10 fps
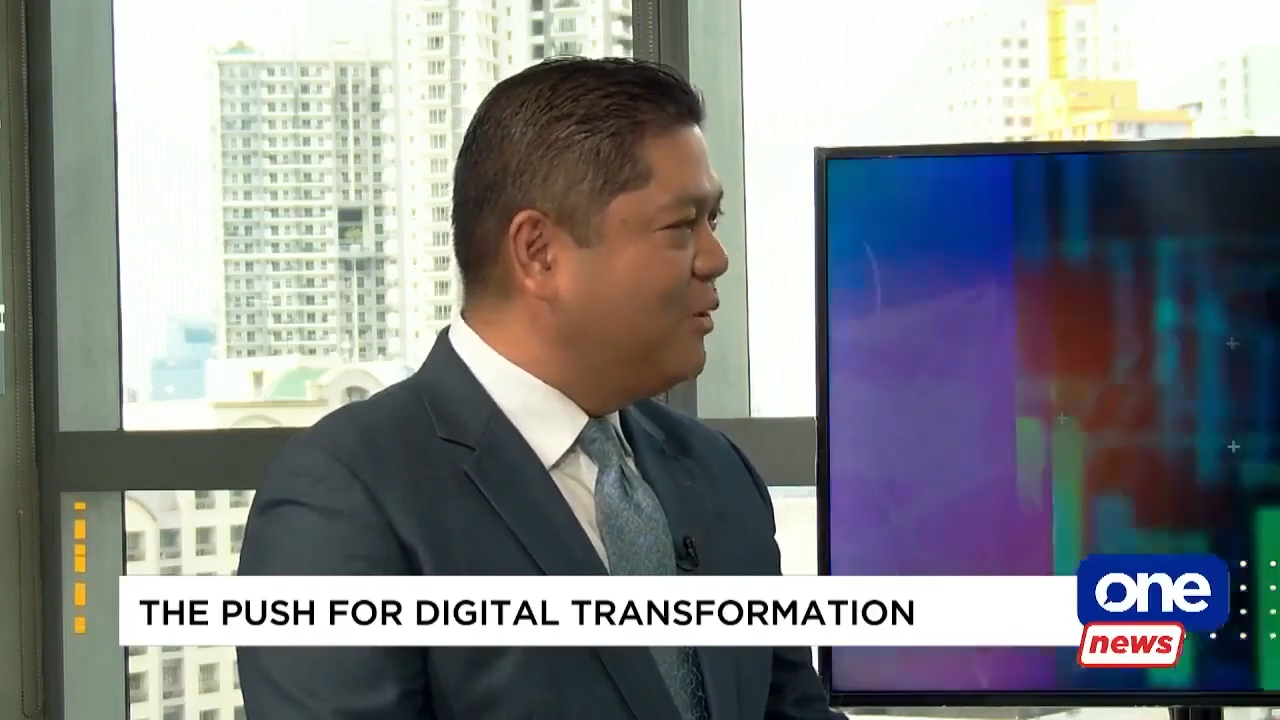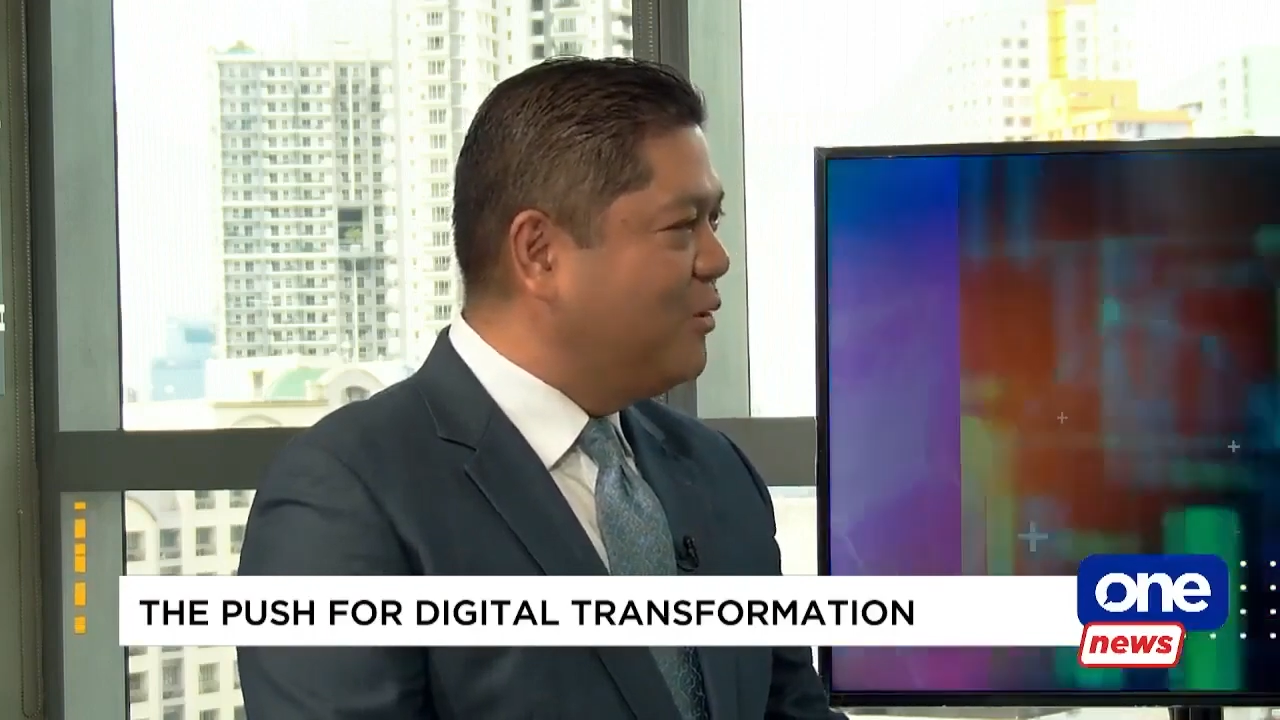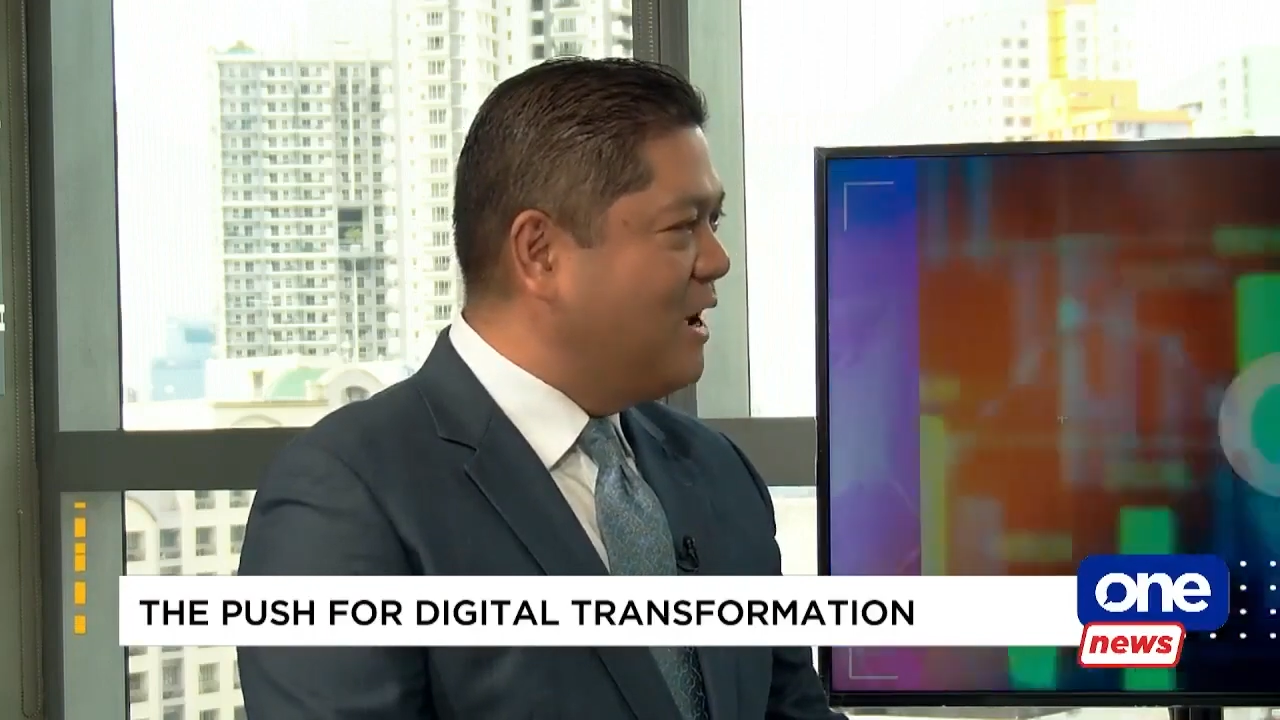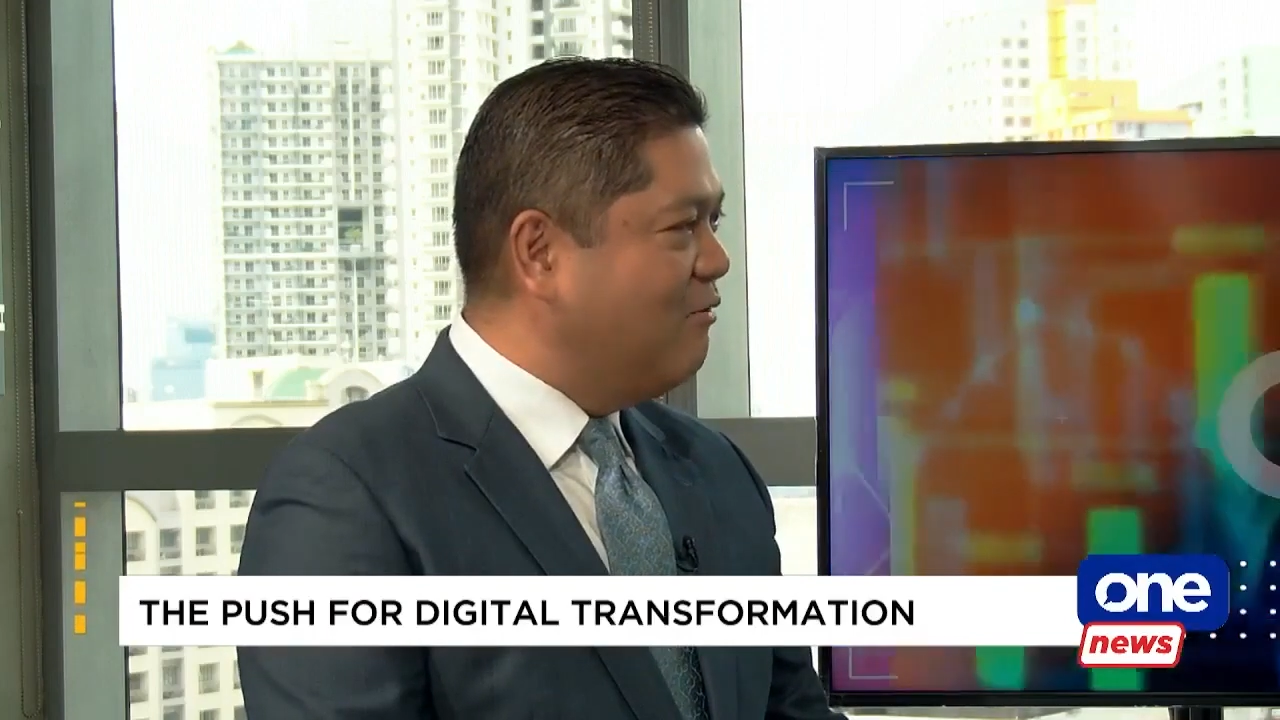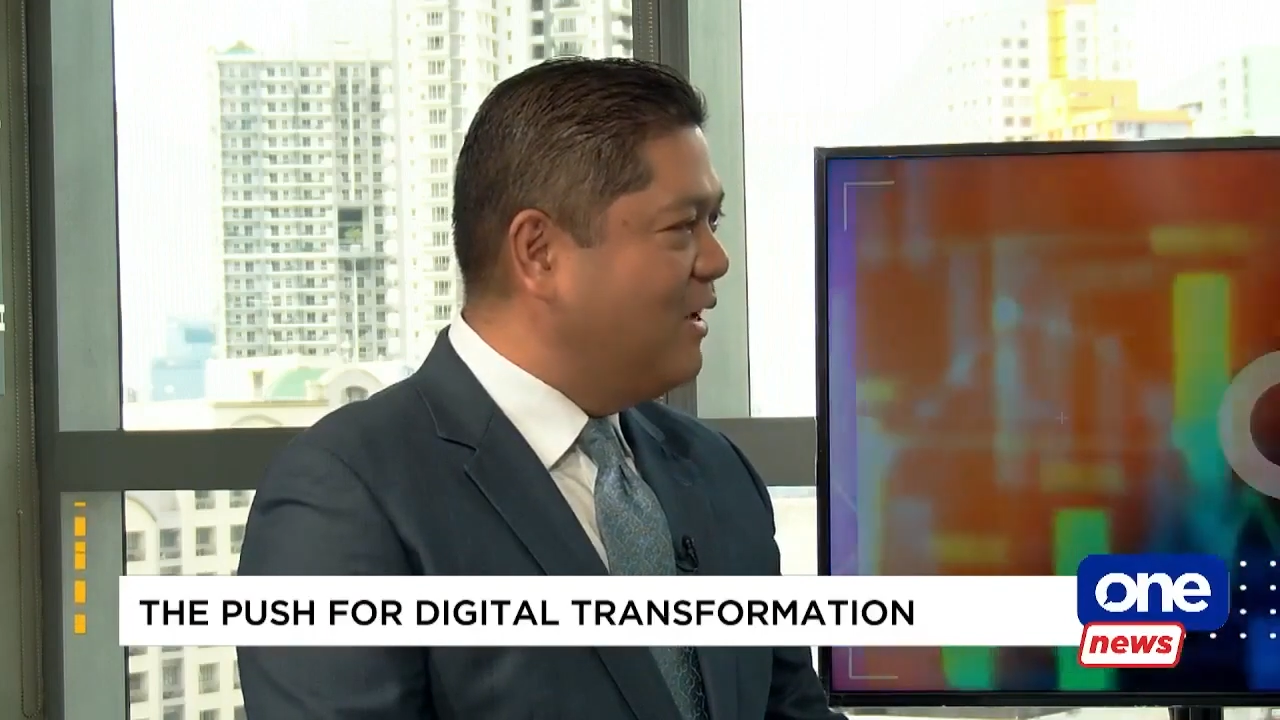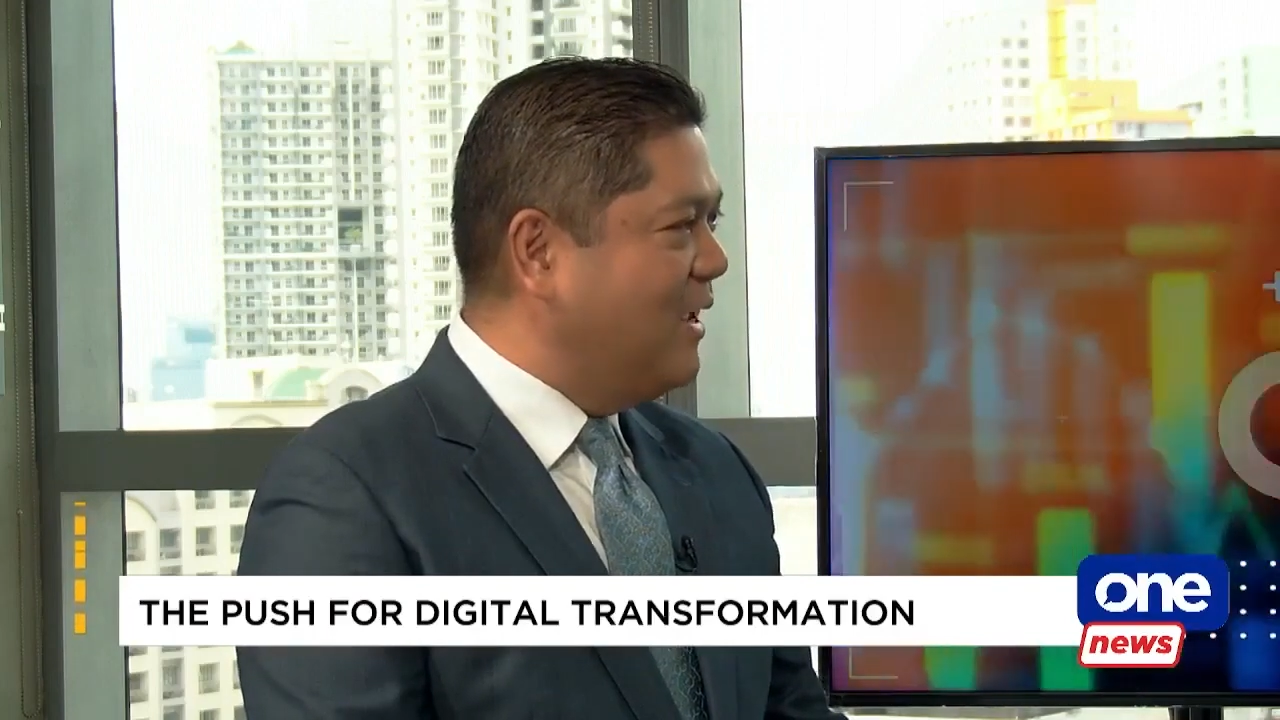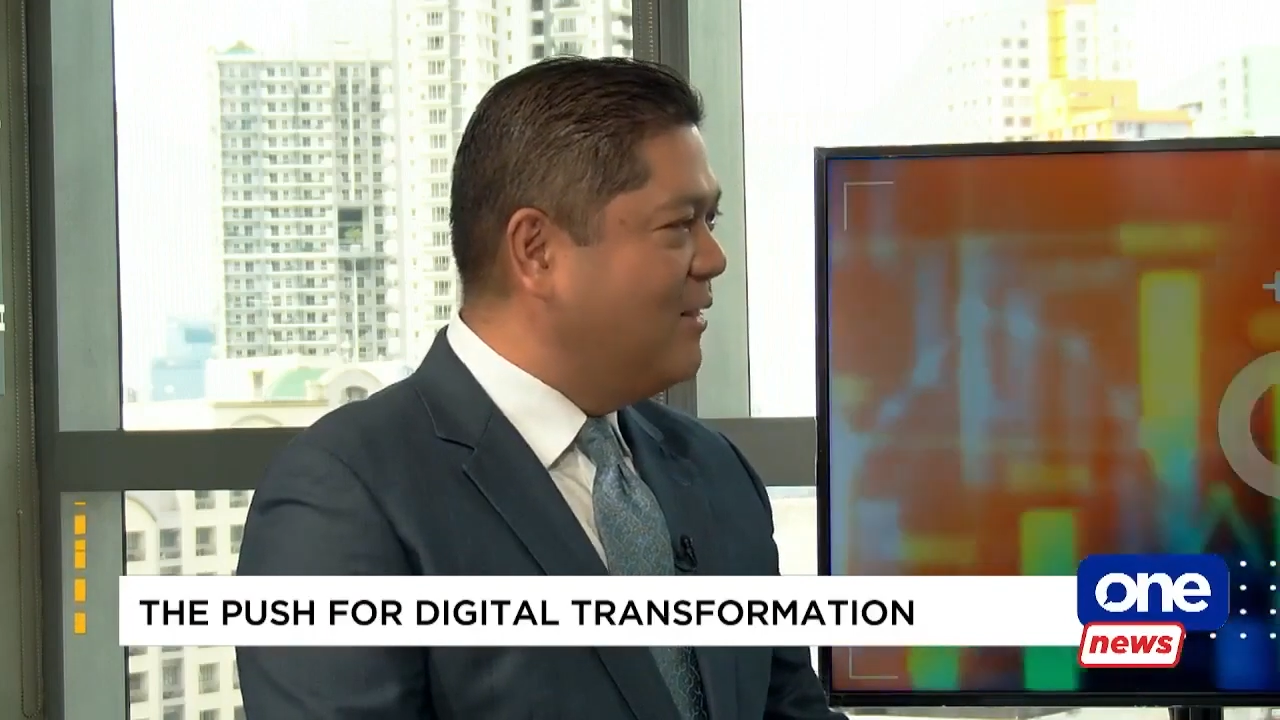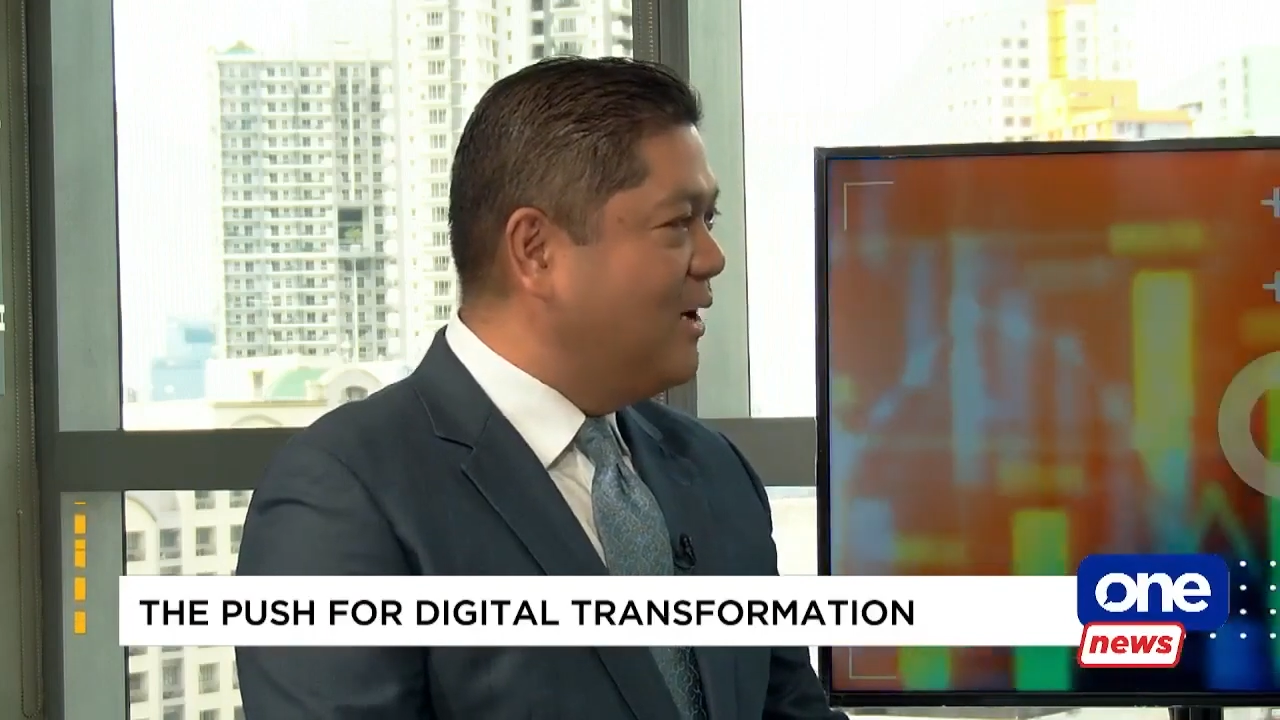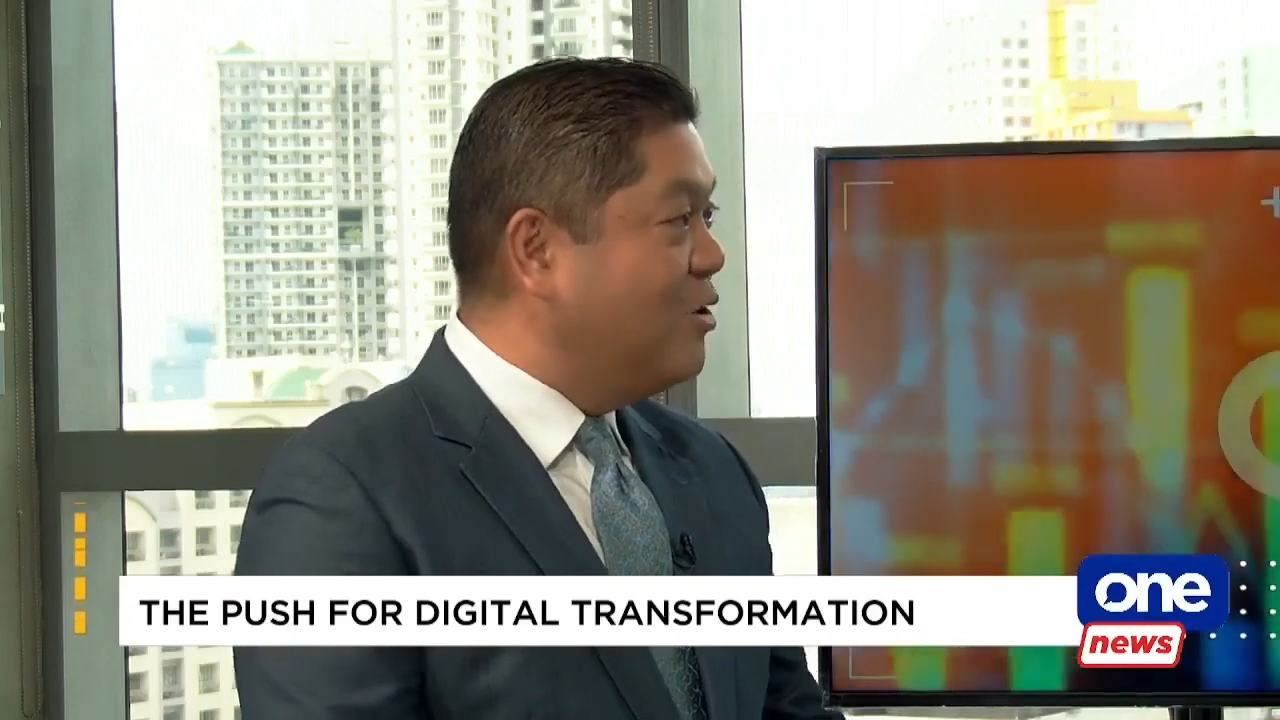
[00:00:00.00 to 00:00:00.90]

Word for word: to navigate